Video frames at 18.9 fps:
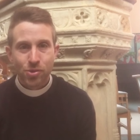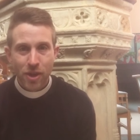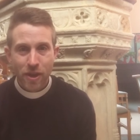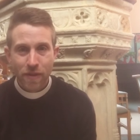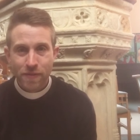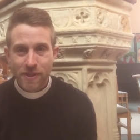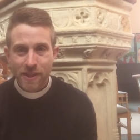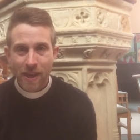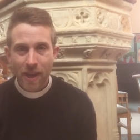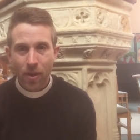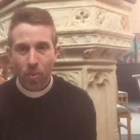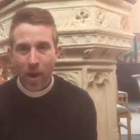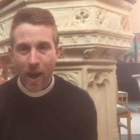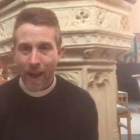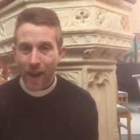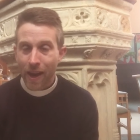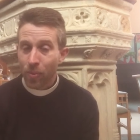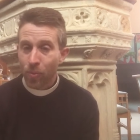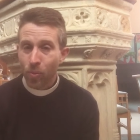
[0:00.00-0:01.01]
drifting
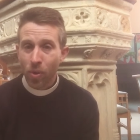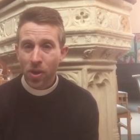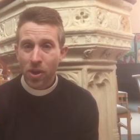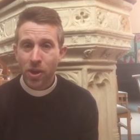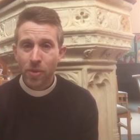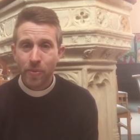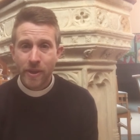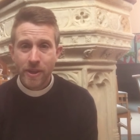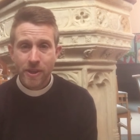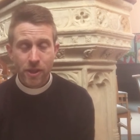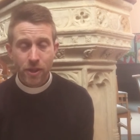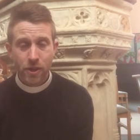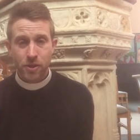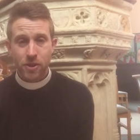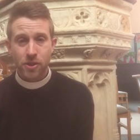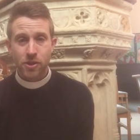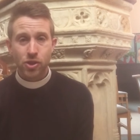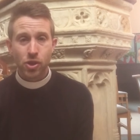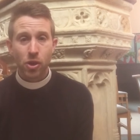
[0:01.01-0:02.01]
away? What can we
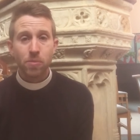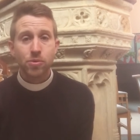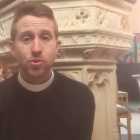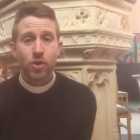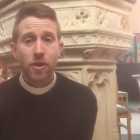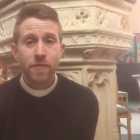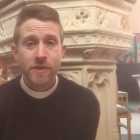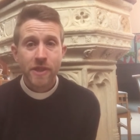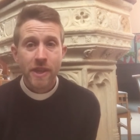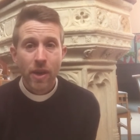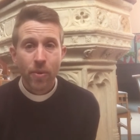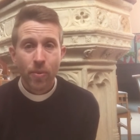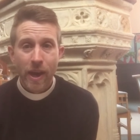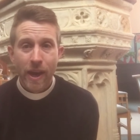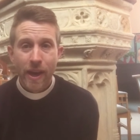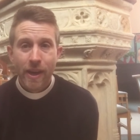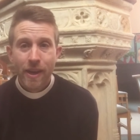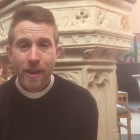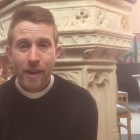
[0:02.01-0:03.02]
do to stop drifting
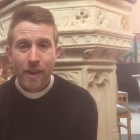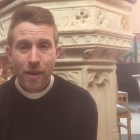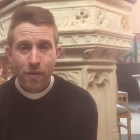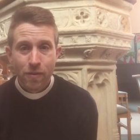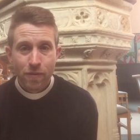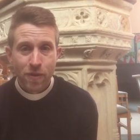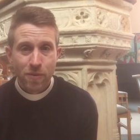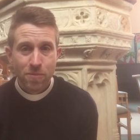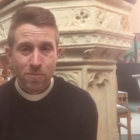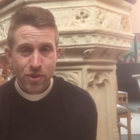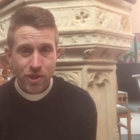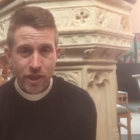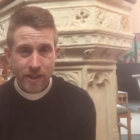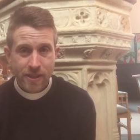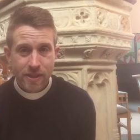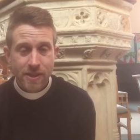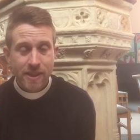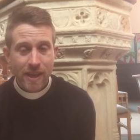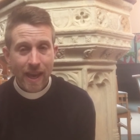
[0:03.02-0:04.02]
away from
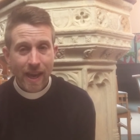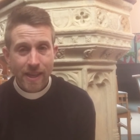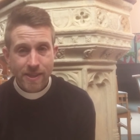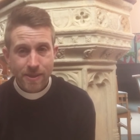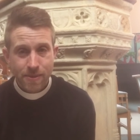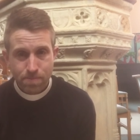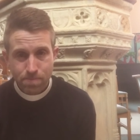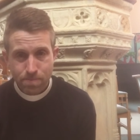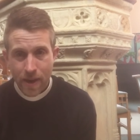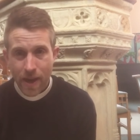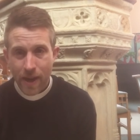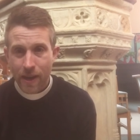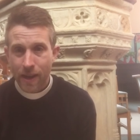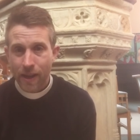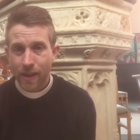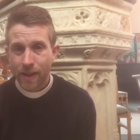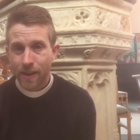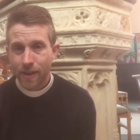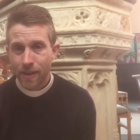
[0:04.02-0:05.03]
Jesus as
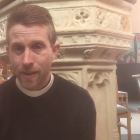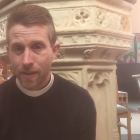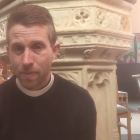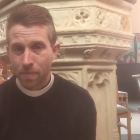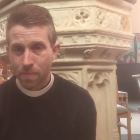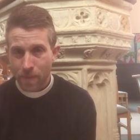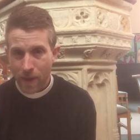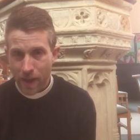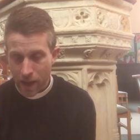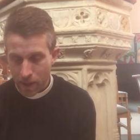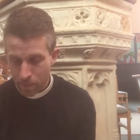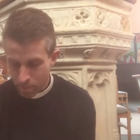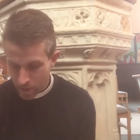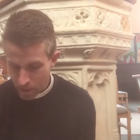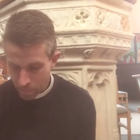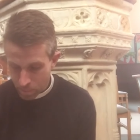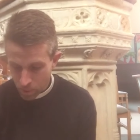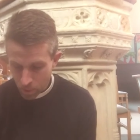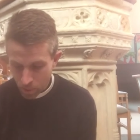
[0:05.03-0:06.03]
many many
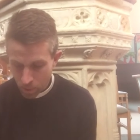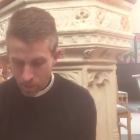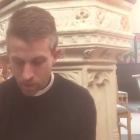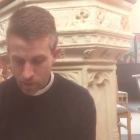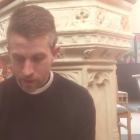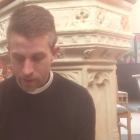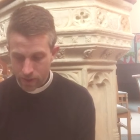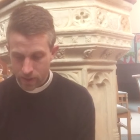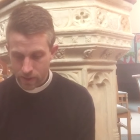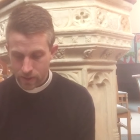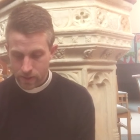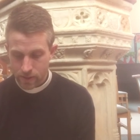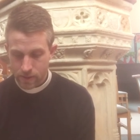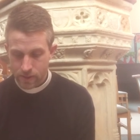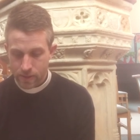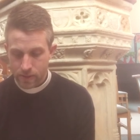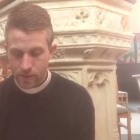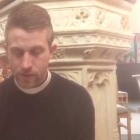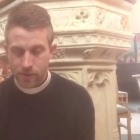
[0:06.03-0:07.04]
people
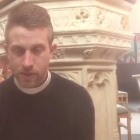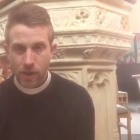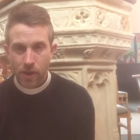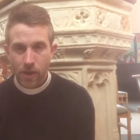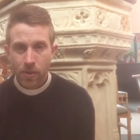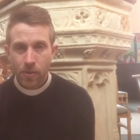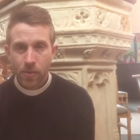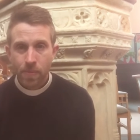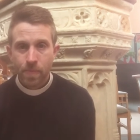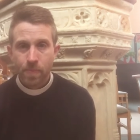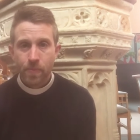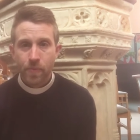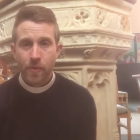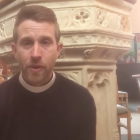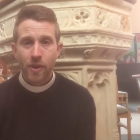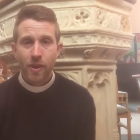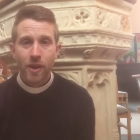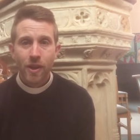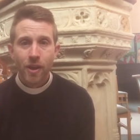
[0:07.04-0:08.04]
do.
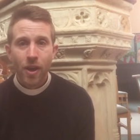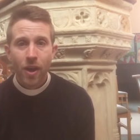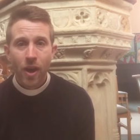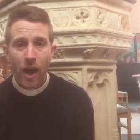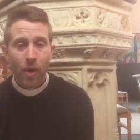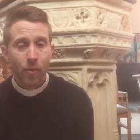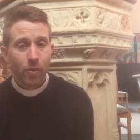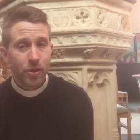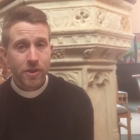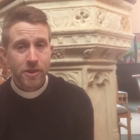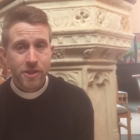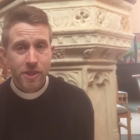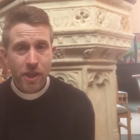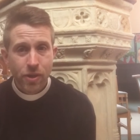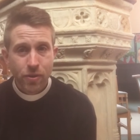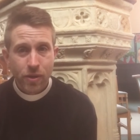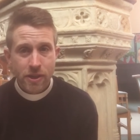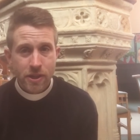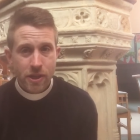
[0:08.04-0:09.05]
Uh, well, the
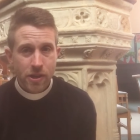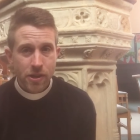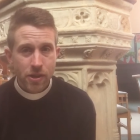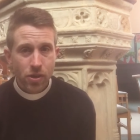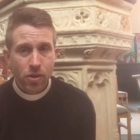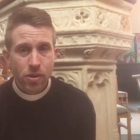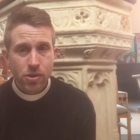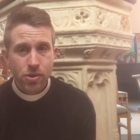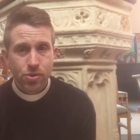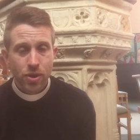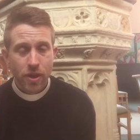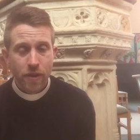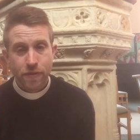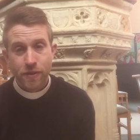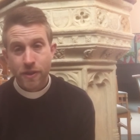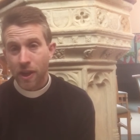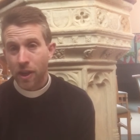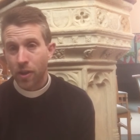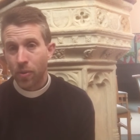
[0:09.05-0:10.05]
secrets are not
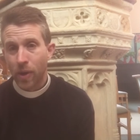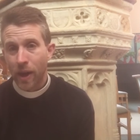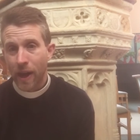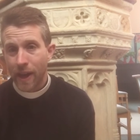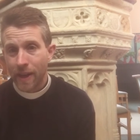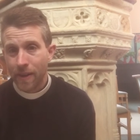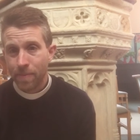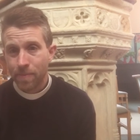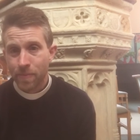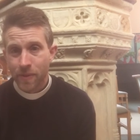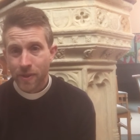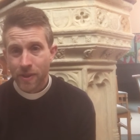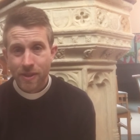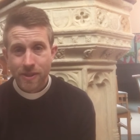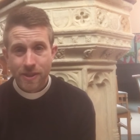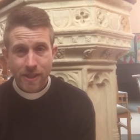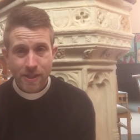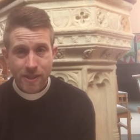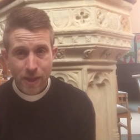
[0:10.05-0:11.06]
drifting away,
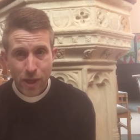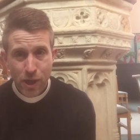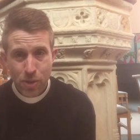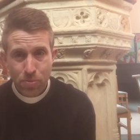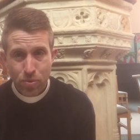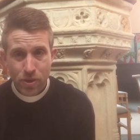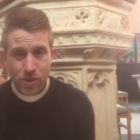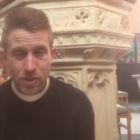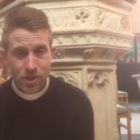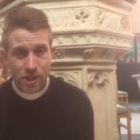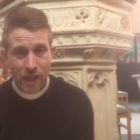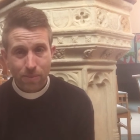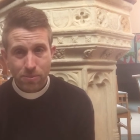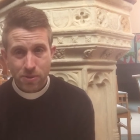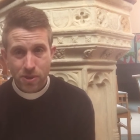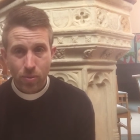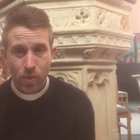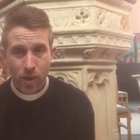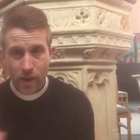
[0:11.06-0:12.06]
says Hebrews
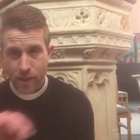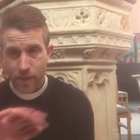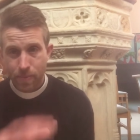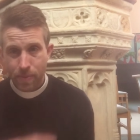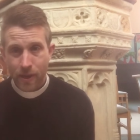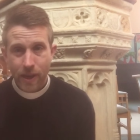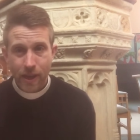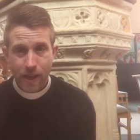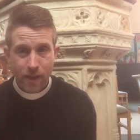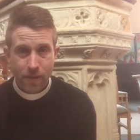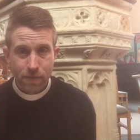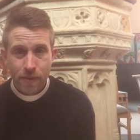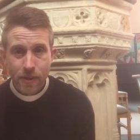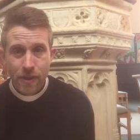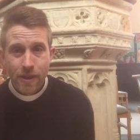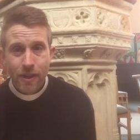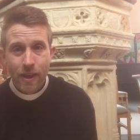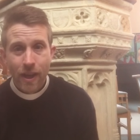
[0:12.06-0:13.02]
chapter 1 and the beginning of